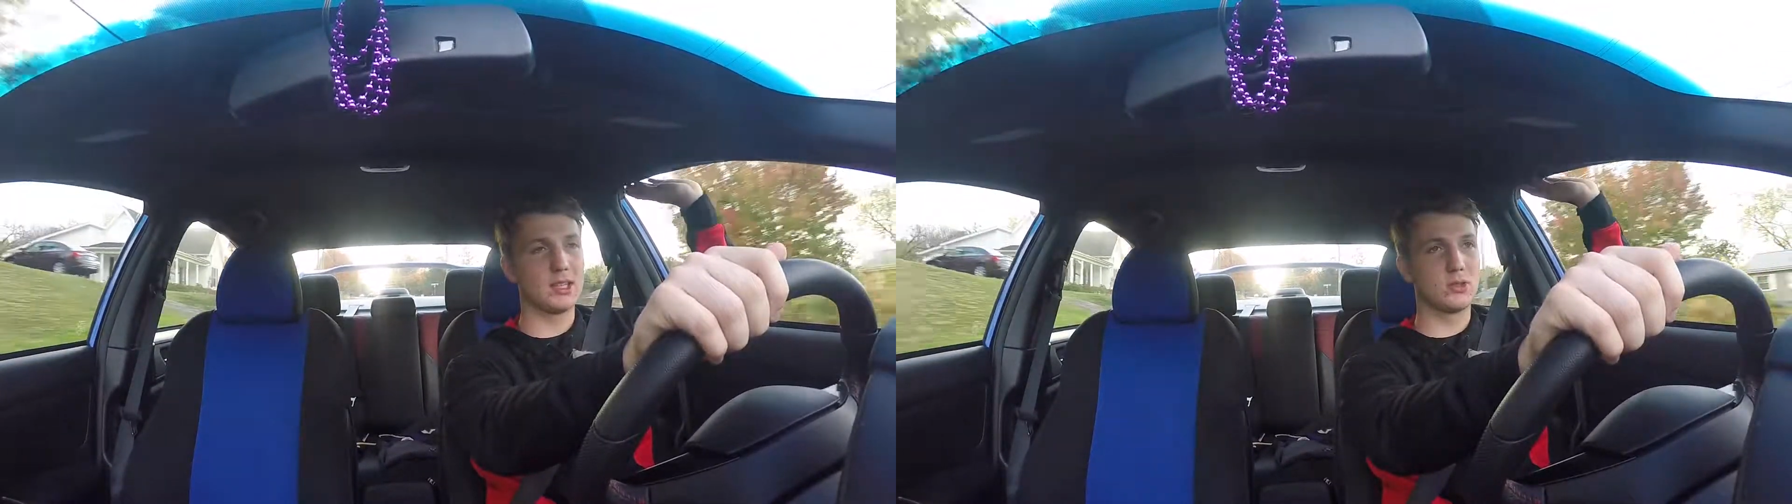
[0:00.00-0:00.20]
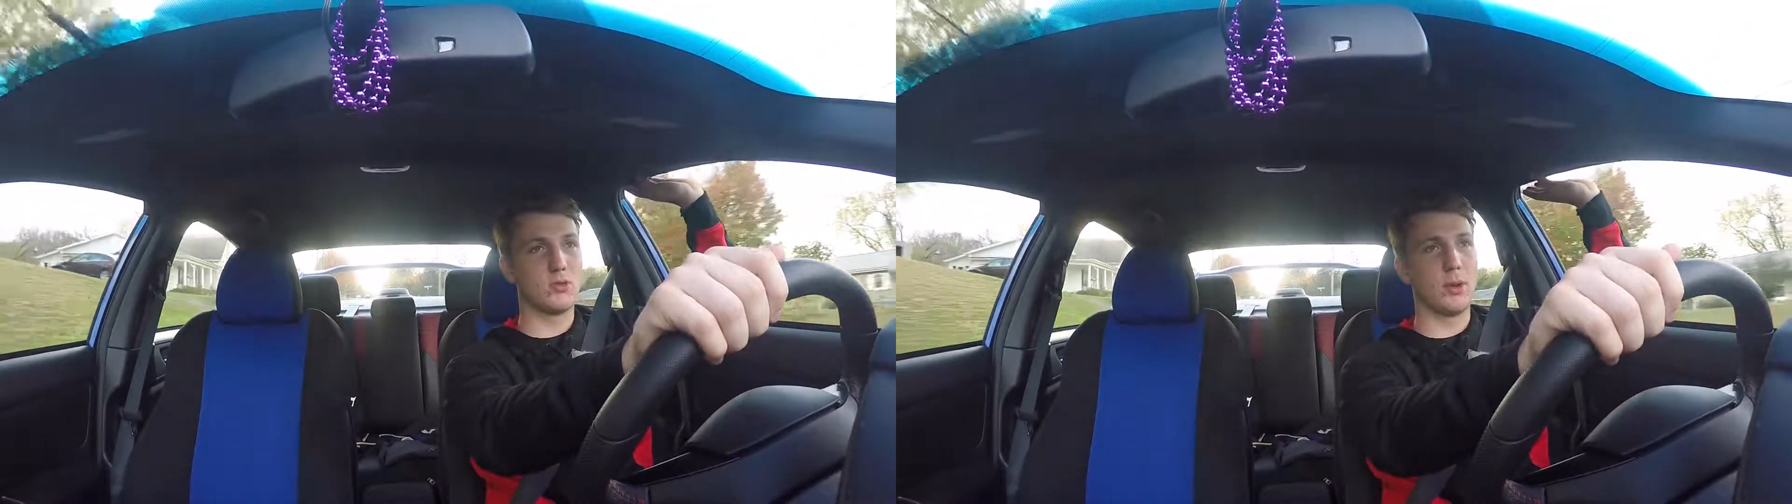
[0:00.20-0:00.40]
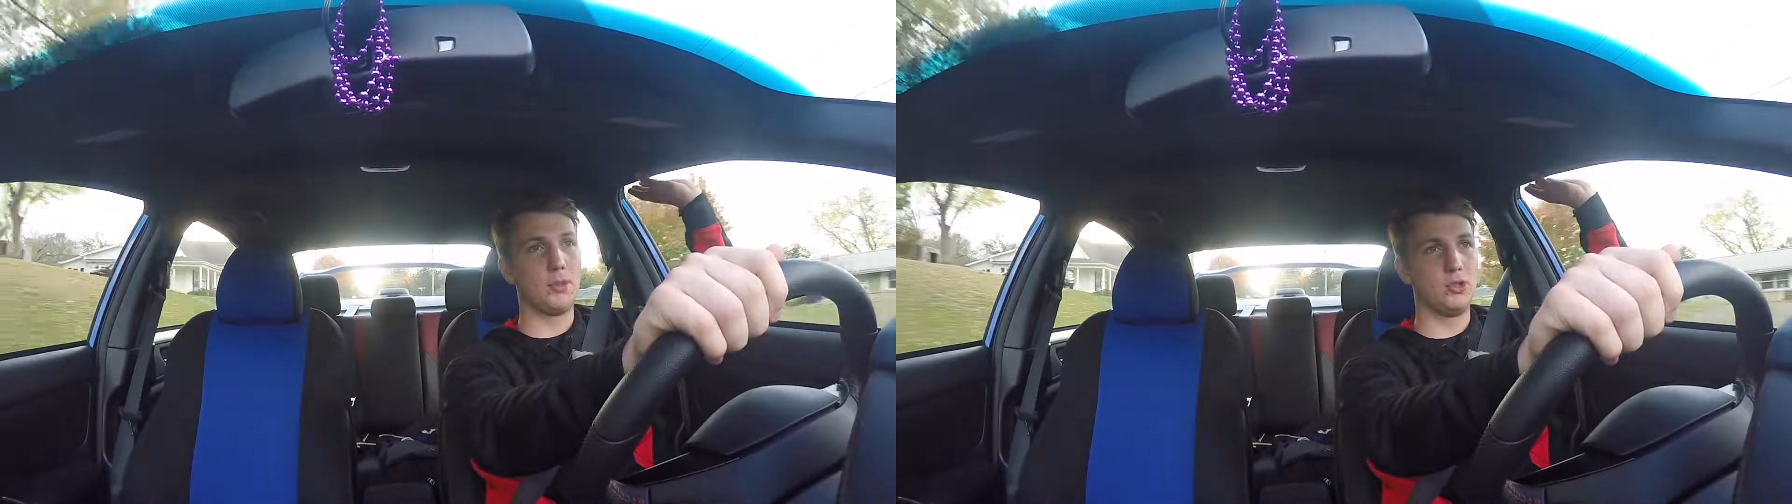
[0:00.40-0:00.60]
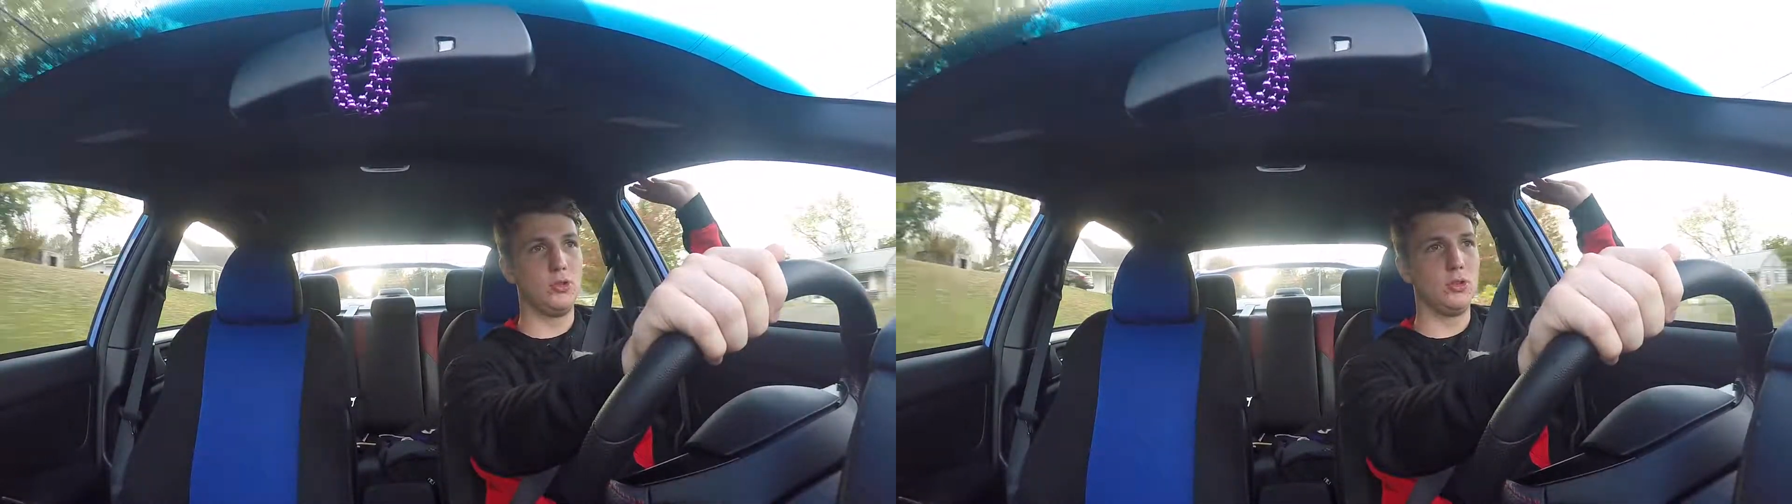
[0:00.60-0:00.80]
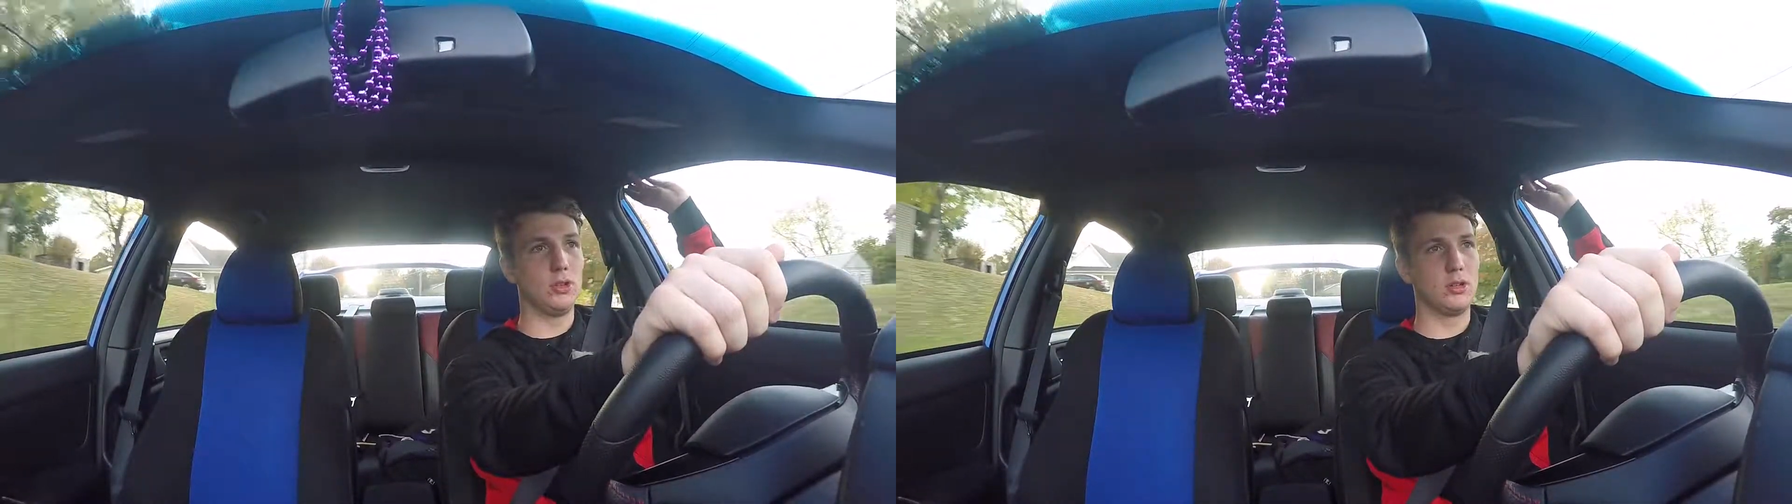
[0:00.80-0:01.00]
school, I'm a
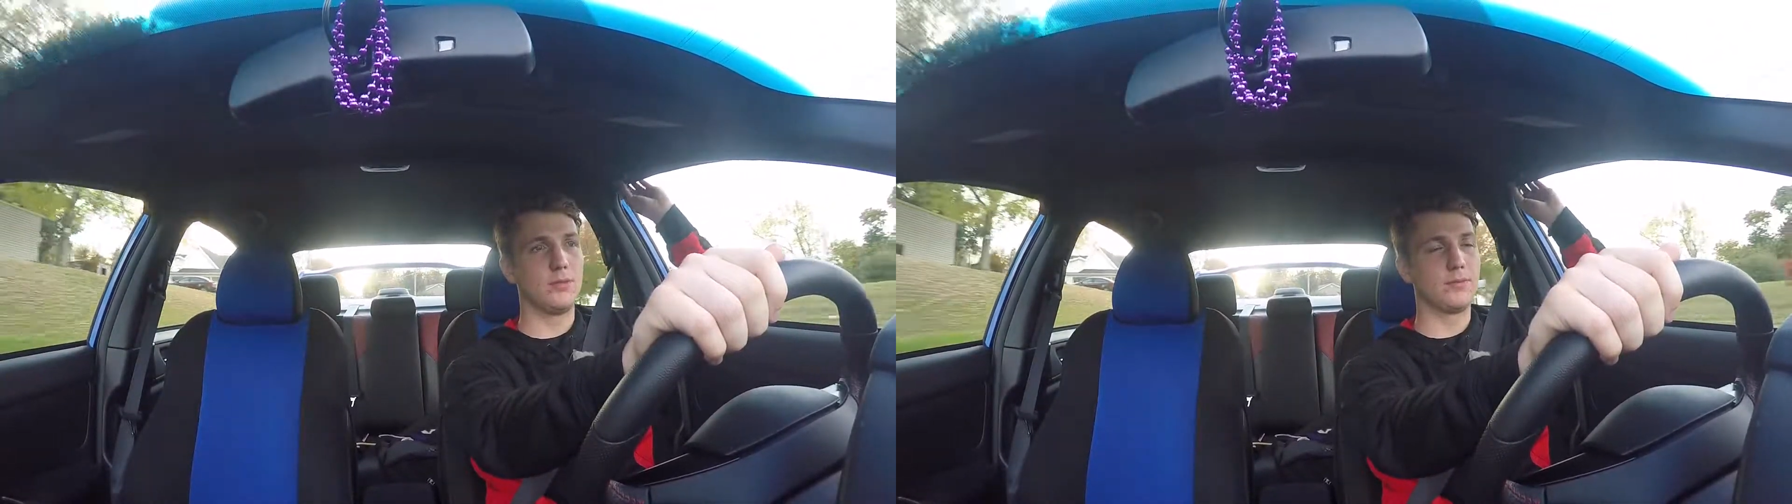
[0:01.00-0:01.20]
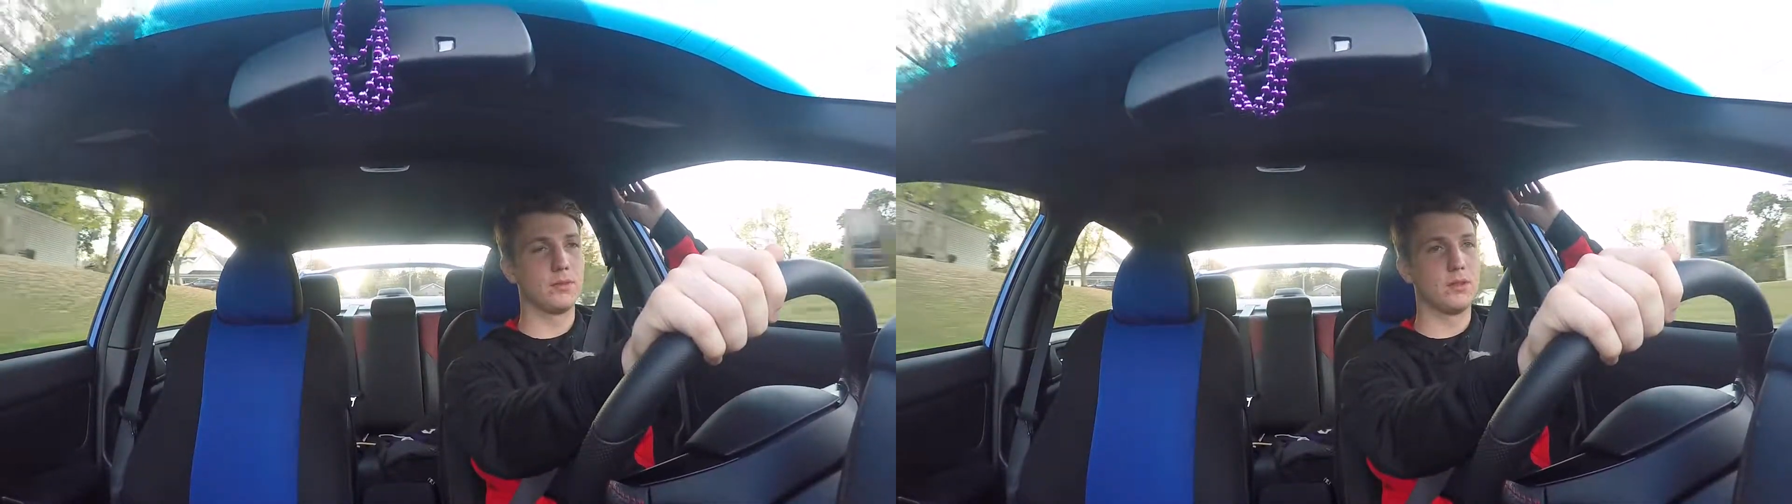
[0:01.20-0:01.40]
junior.